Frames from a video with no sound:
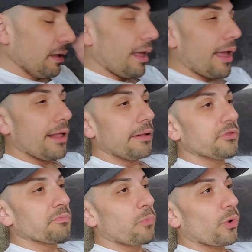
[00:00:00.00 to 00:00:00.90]
and
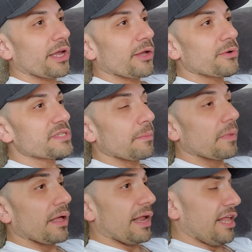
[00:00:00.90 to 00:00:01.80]
Maury goes on
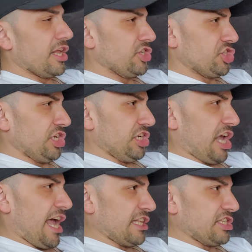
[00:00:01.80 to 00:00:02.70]
and then she
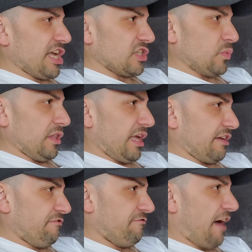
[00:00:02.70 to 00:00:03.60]
had sex with like
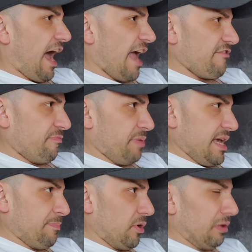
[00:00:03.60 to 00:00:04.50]
5
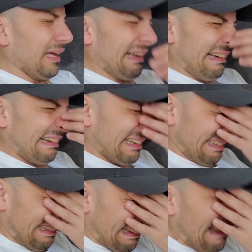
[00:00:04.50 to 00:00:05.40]
people.
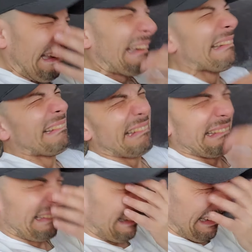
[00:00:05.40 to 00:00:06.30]

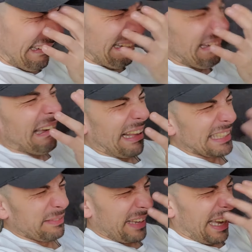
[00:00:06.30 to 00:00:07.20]

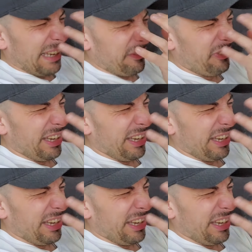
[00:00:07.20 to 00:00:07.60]
It's my